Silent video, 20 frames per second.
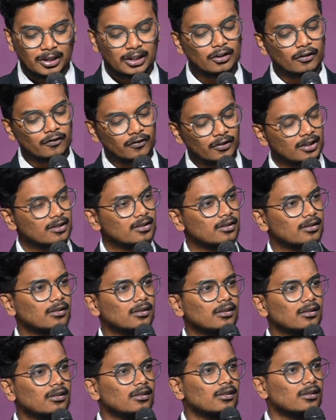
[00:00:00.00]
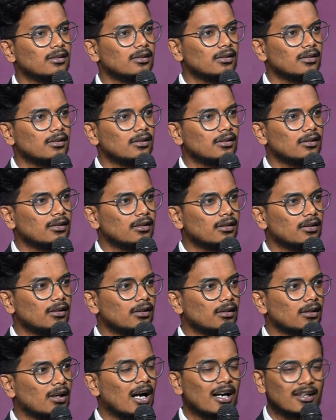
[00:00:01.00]
of us
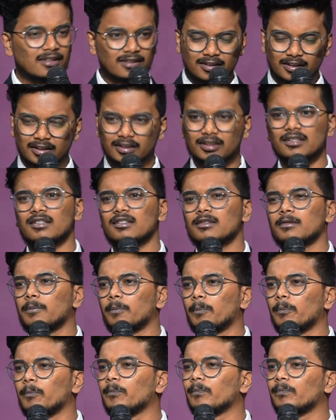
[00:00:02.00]
are sinners.